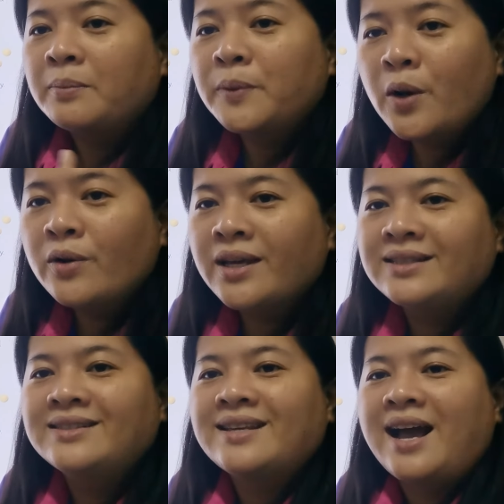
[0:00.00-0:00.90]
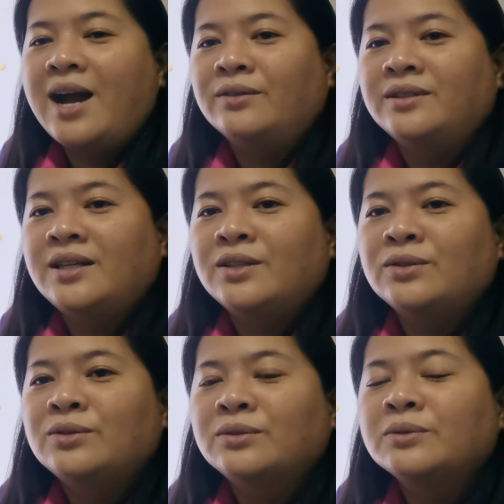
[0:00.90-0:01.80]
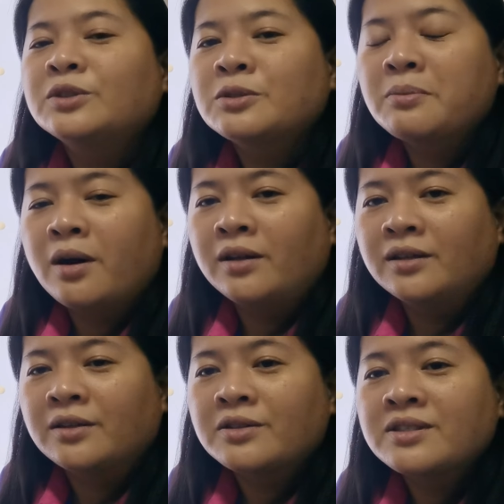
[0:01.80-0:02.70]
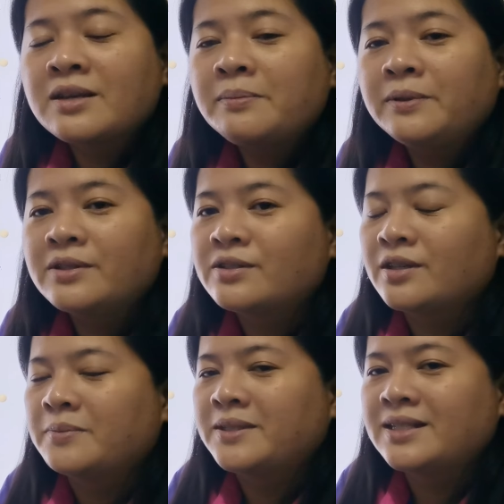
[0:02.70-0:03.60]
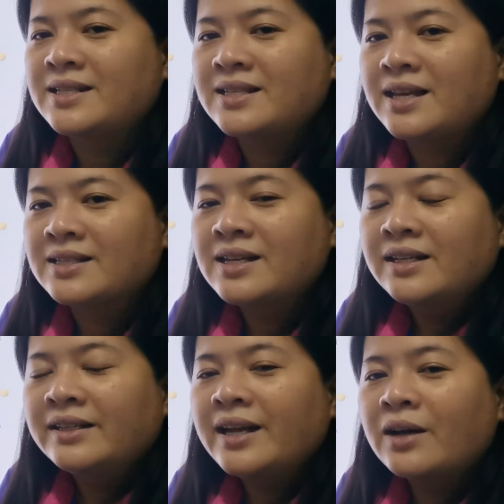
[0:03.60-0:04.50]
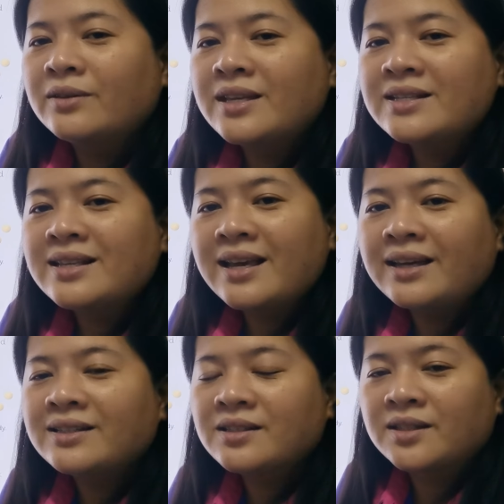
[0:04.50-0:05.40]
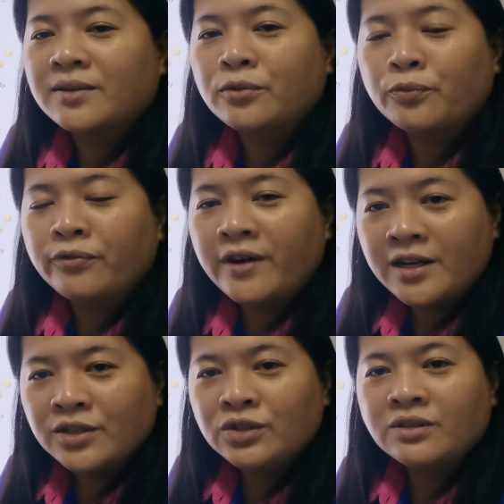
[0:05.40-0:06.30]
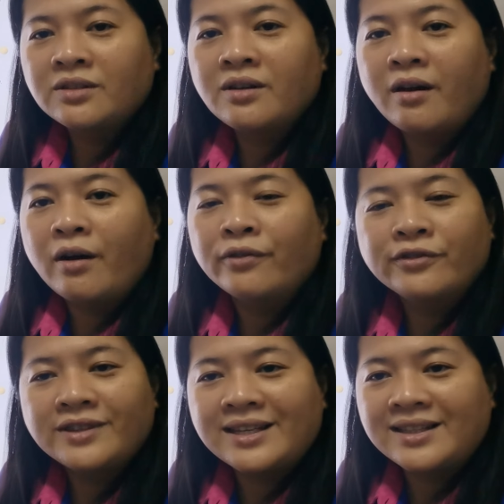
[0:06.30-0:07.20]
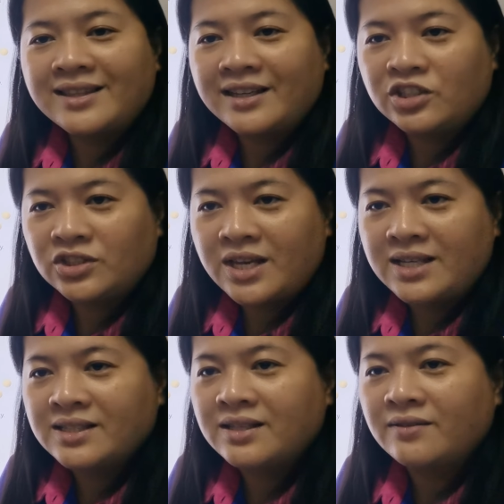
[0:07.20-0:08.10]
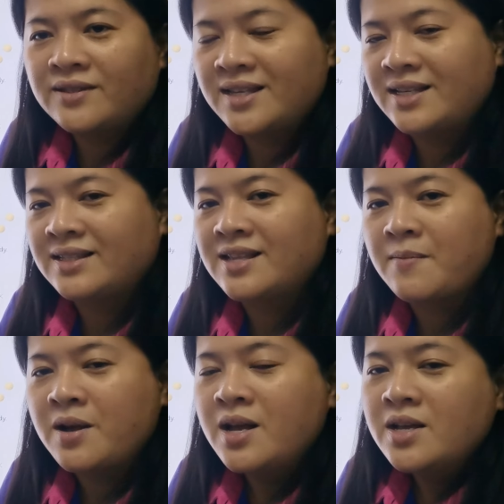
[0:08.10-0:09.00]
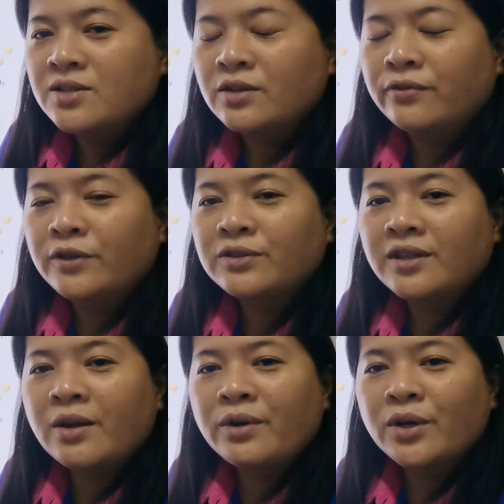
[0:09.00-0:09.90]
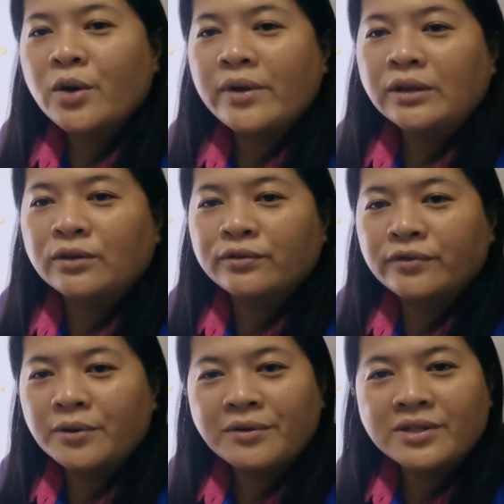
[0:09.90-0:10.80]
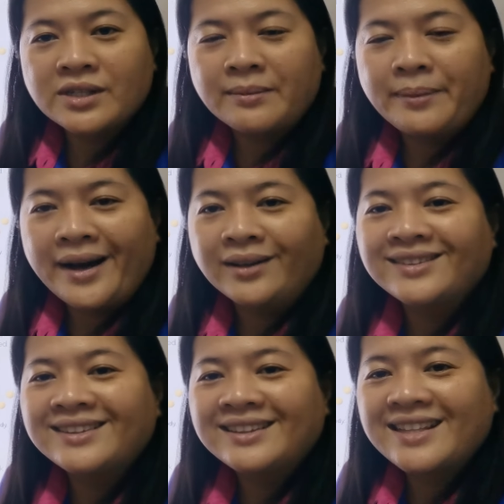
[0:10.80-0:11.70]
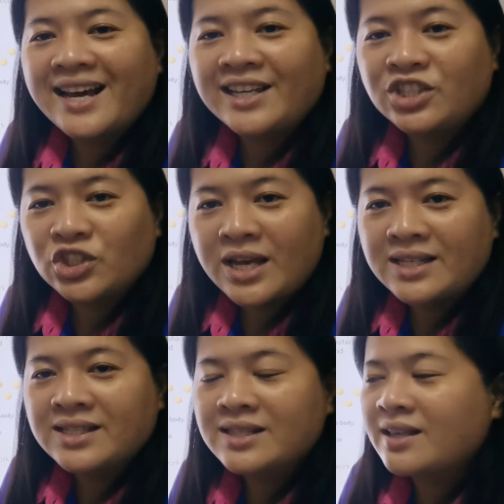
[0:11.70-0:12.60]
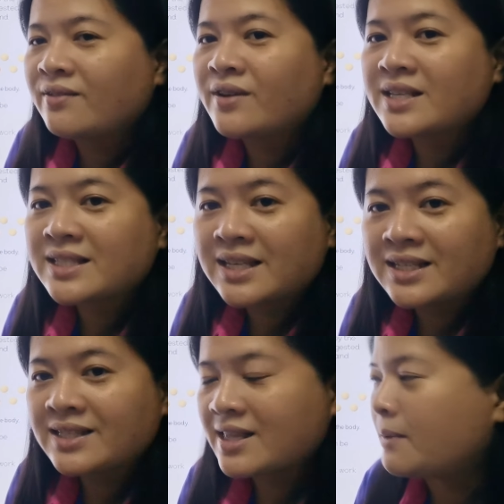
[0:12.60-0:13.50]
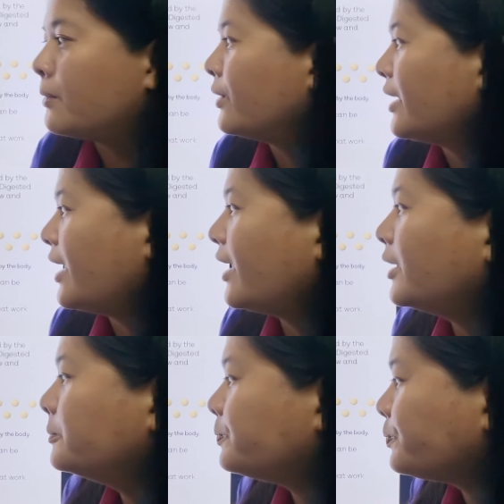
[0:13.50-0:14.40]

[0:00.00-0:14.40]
broken down into smaller or simpler substances. Now, this is the function of the digestive system. So for today, we're going to focus about digestive system, okay?